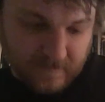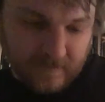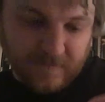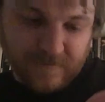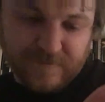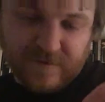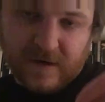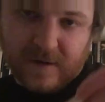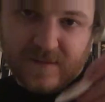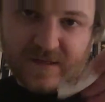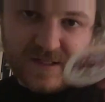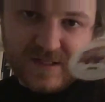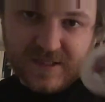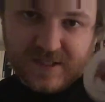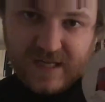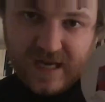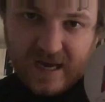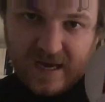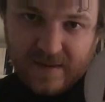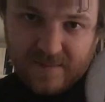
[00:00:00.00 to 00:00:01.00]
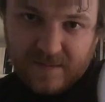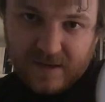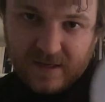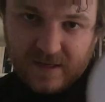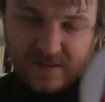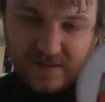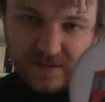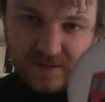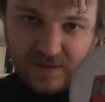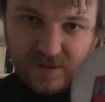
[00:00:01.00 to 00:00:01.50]
Fireman Sam.
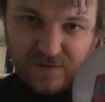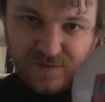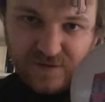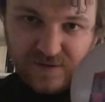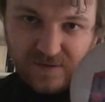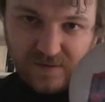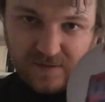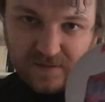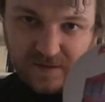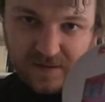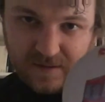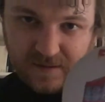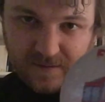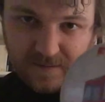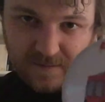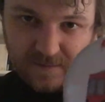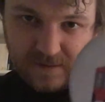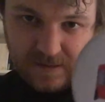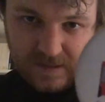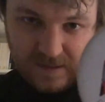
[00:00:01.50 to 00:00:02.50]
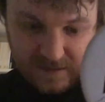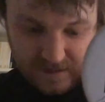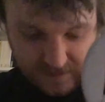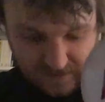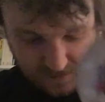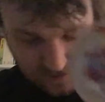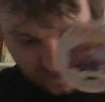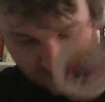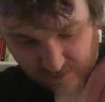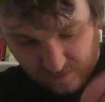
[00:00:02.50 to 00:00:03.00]
I don't know if you'll
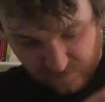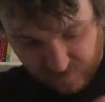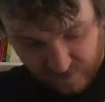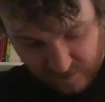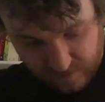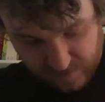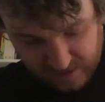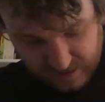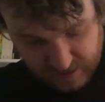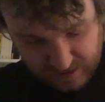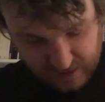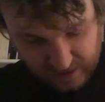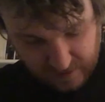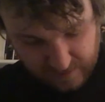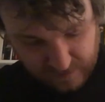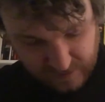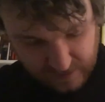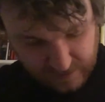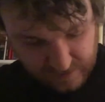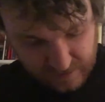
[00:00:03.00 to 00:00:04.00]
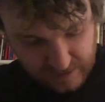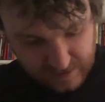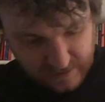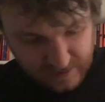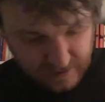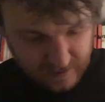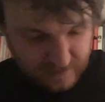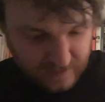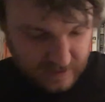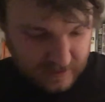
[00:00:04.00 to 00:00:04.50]
know Fireman Sam, but there he is
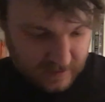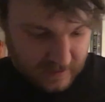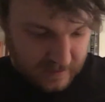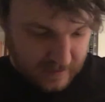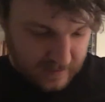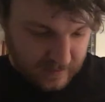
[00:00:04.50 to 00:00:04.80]
anyway.